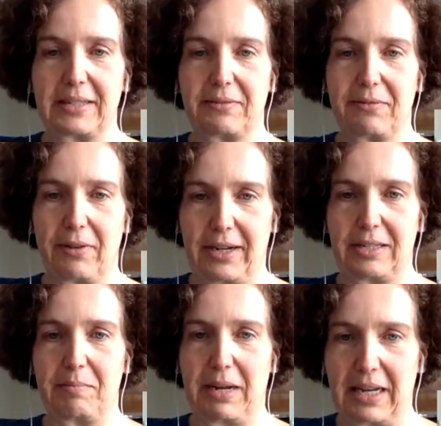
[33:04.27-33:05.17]
to
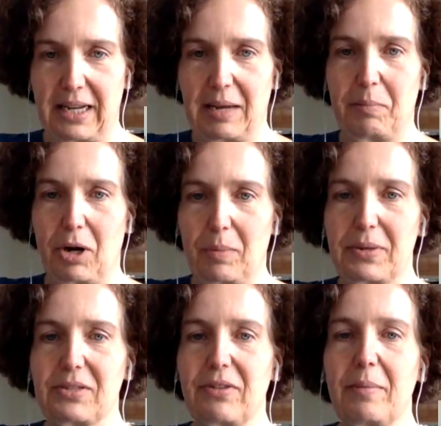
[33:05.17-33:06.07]
find meaning and
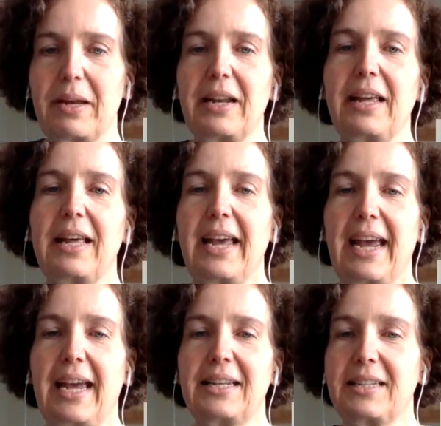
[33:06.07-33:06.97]
purpose from it.
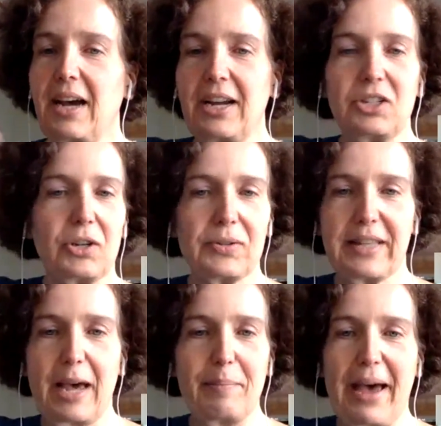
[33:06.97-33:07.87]
And I chose
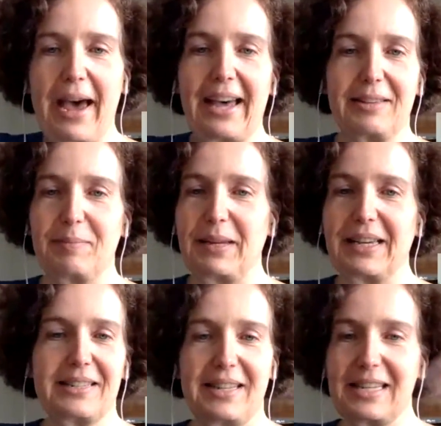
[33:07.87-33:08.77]
that path
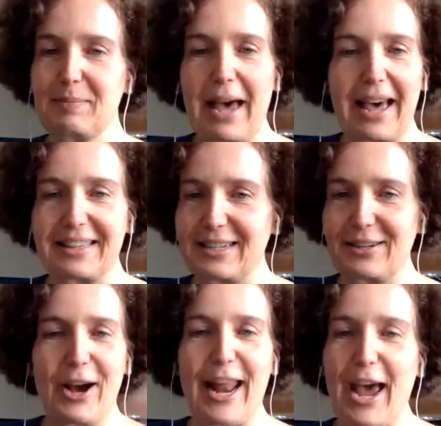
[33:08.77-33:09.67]
because this path
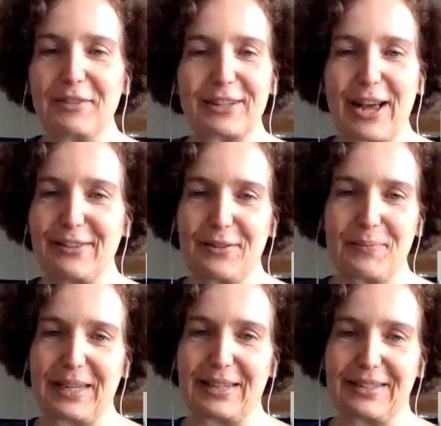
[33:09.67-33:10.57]
did not have a lot of
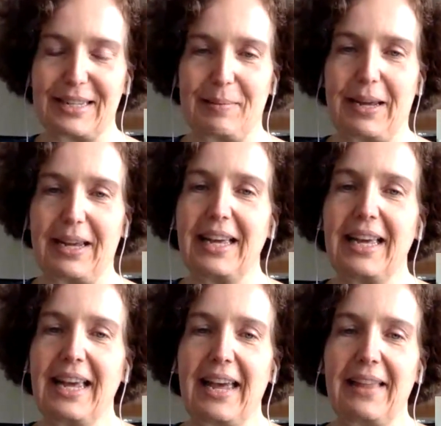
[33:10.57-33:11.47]
appeal to me.
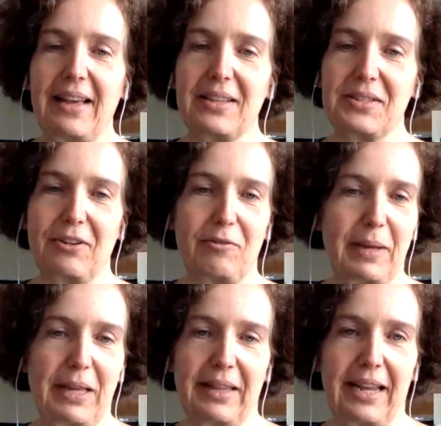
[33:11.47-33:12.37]
And that's sort of
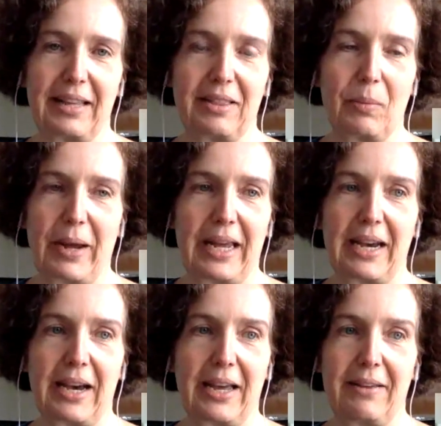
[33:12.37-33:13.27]
been like the way
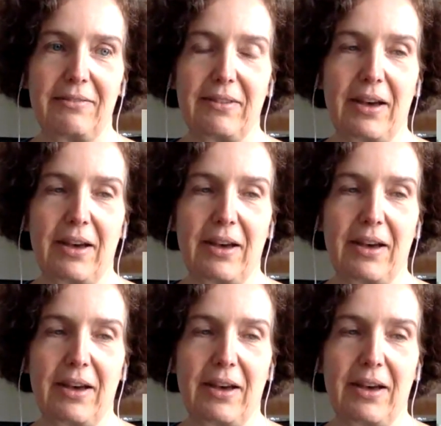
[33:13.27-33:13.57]
I've